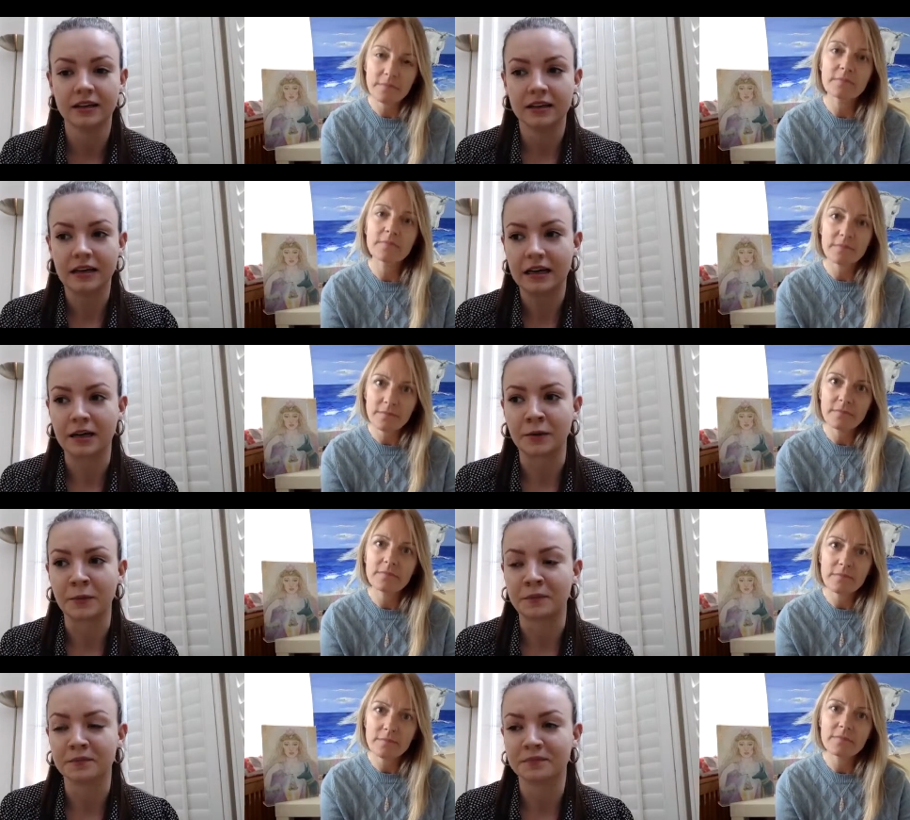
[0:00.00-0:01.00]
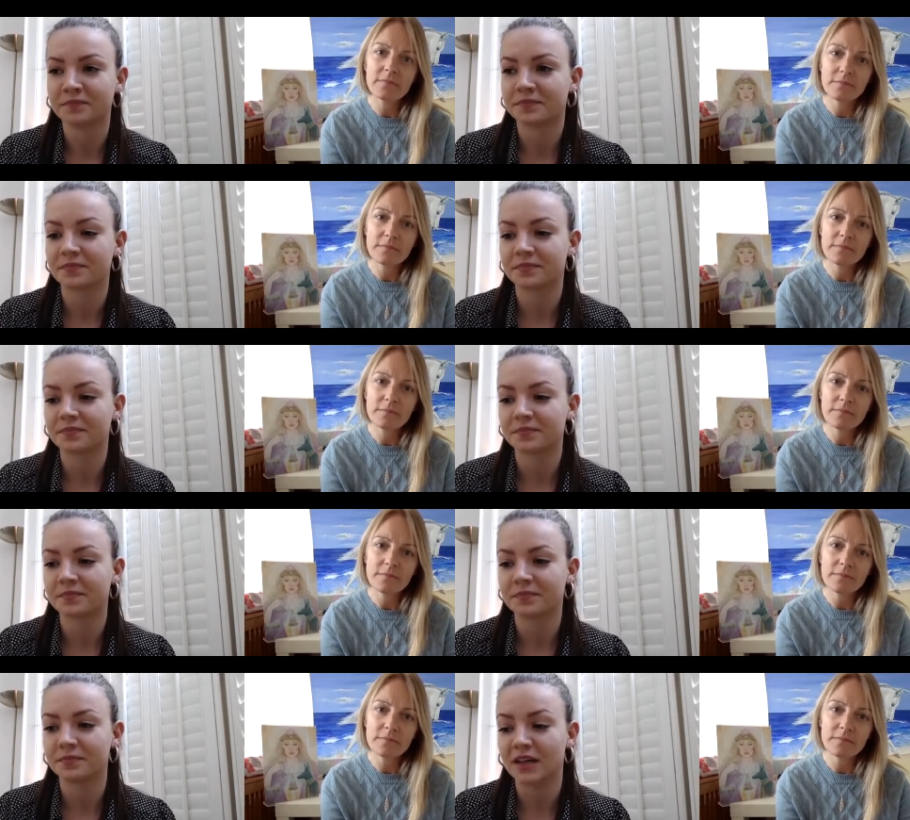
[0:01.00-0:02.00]
Speaker 1: um,
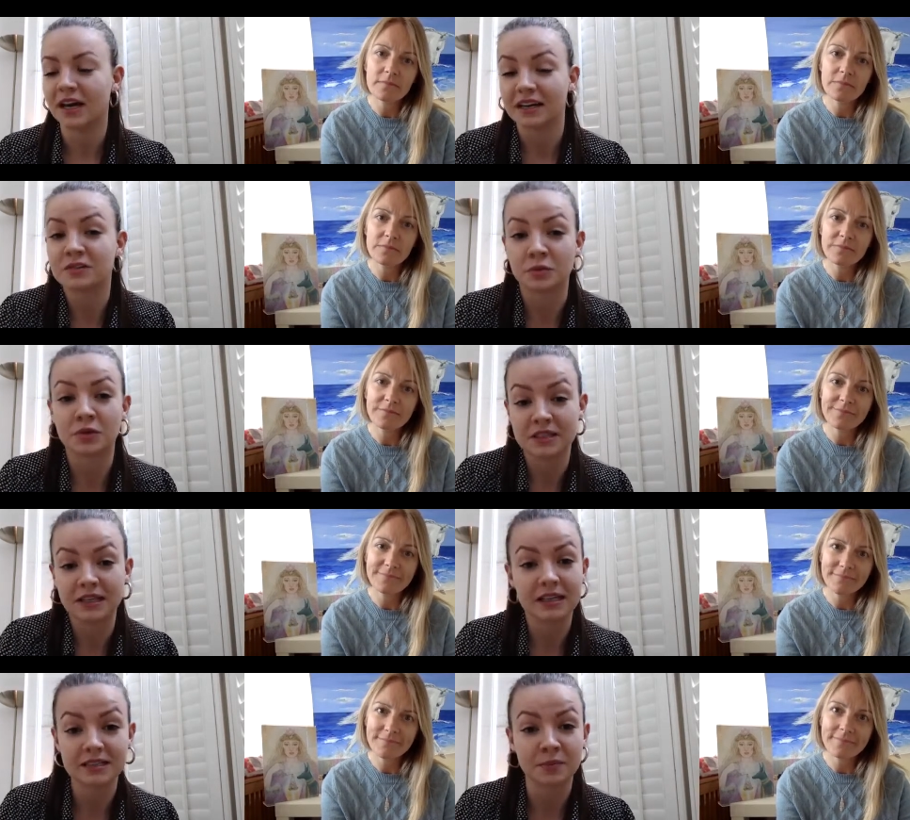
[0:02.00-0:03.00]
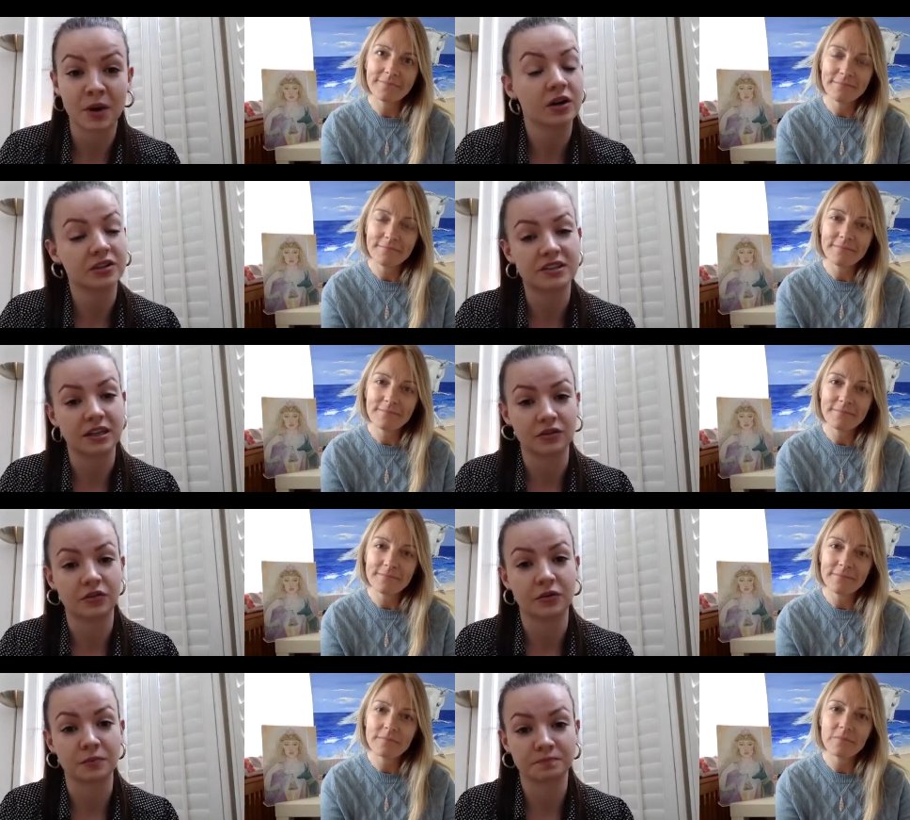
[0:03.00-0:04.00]
yeah it's almost it is a marketing
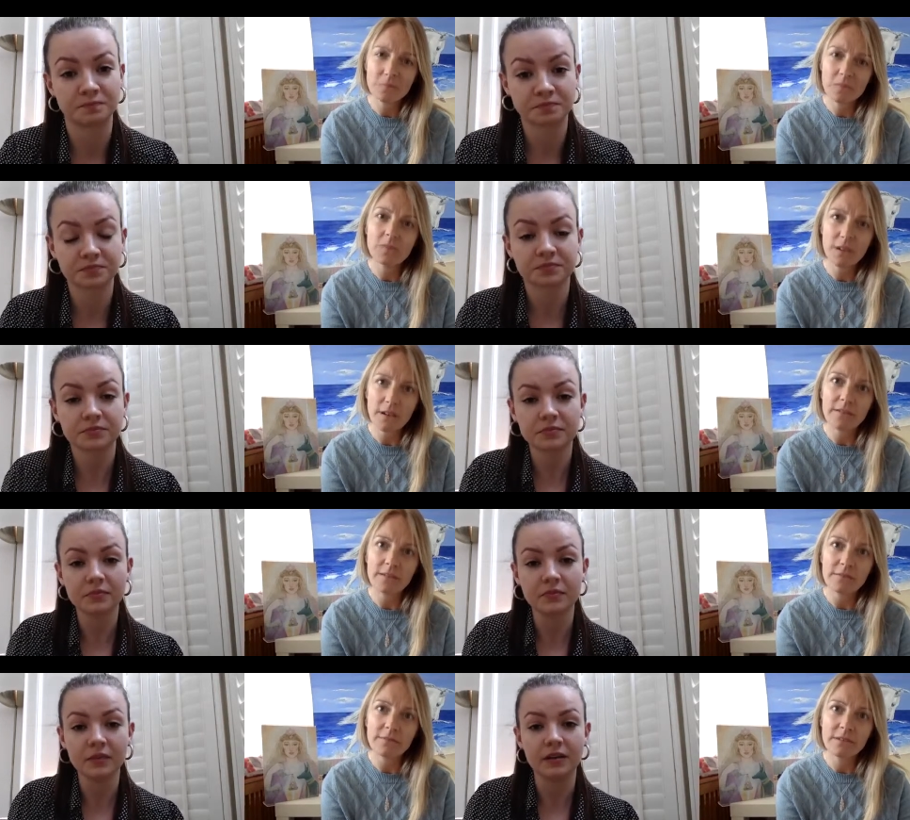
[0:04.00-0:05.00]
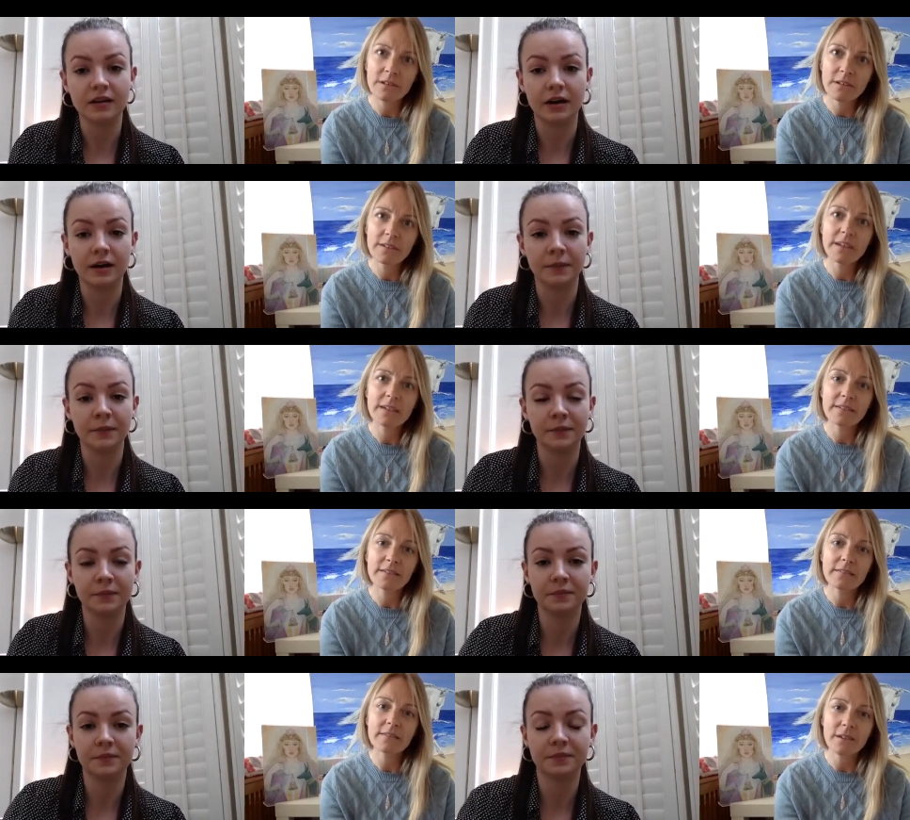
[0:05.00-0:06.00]
tool yeah um,
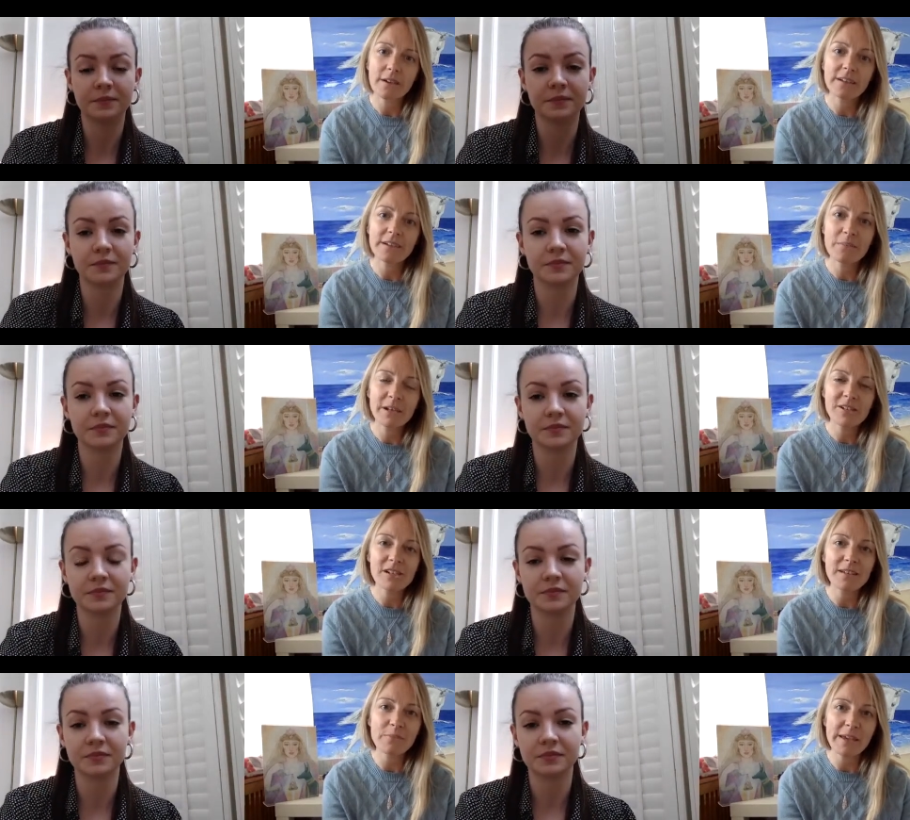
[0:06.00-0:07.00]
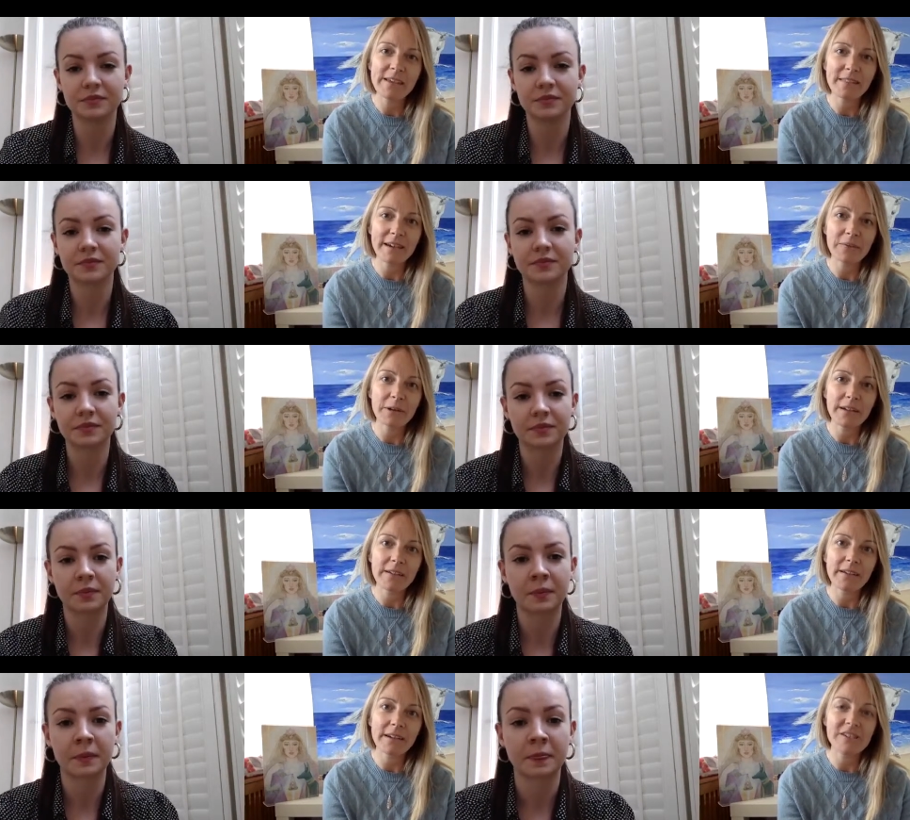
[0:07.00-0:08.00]
Speaker 2: I can imagine it being that
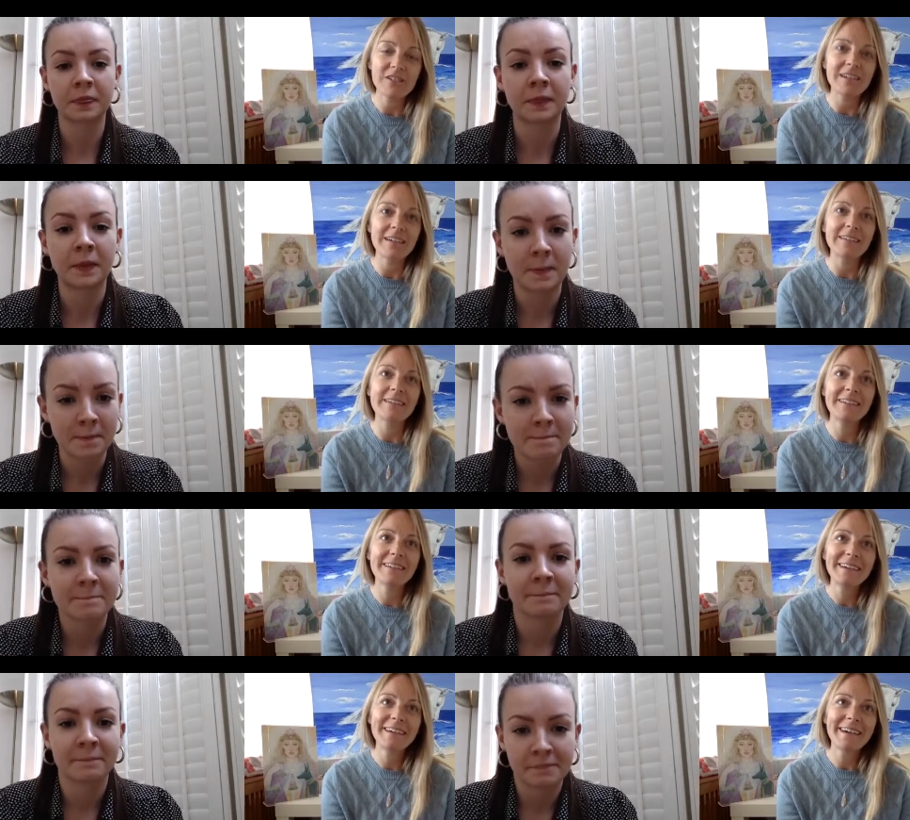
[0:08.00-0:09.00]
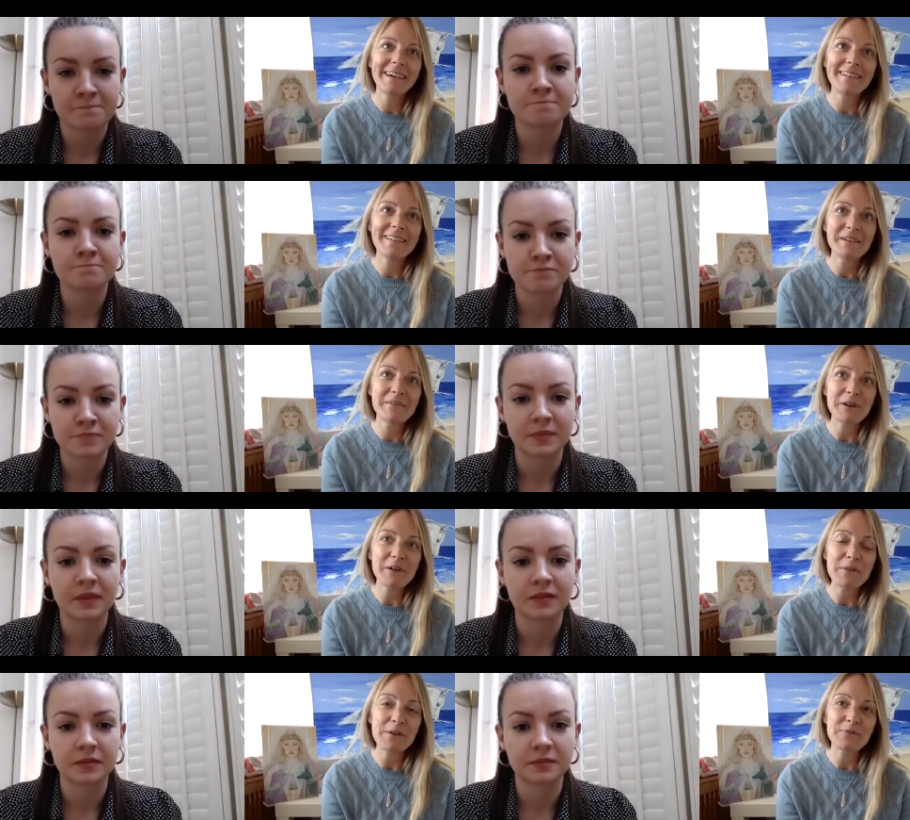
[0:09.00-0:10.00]
way, actually. And uh,
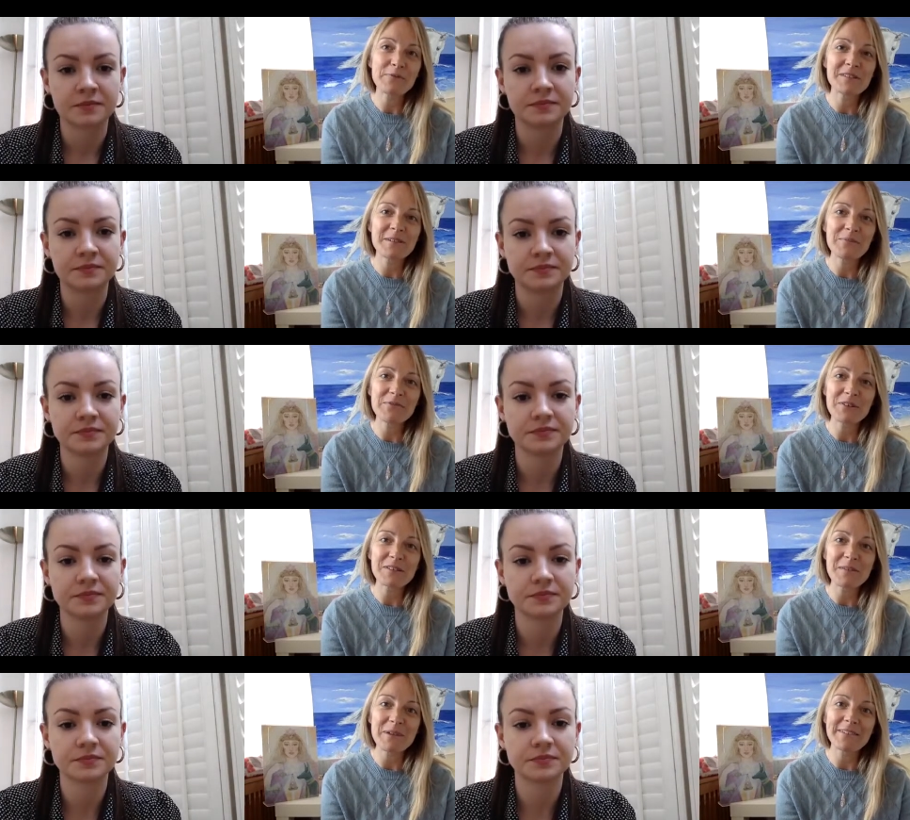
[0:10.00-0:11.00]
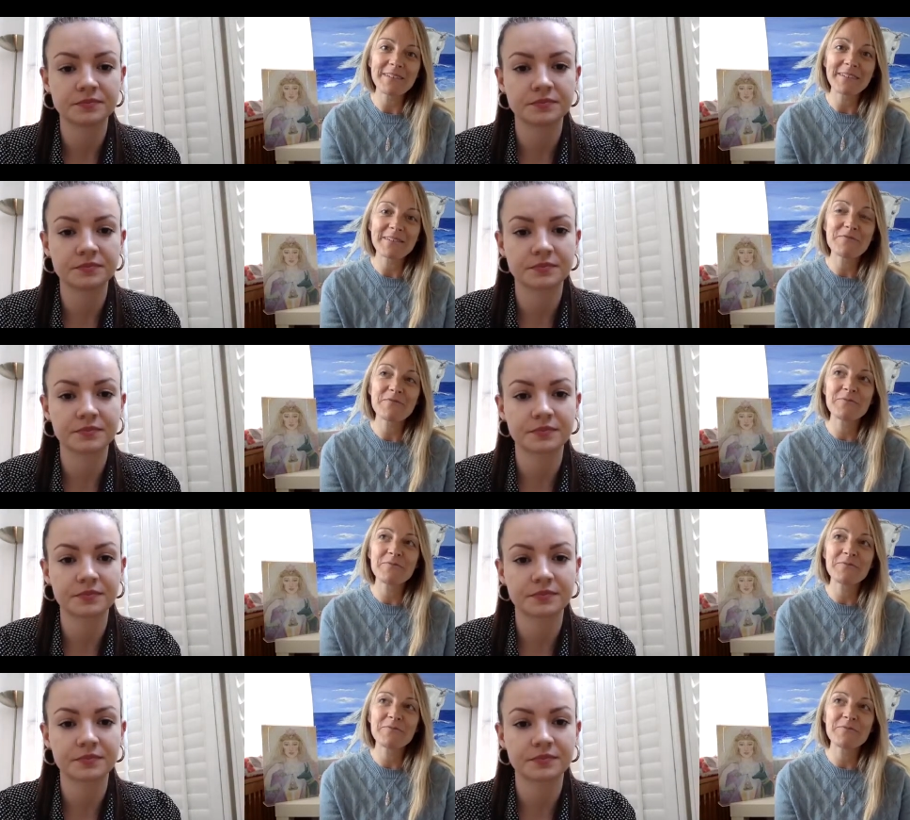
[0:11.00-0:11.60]
I think for some of us, I mean, I've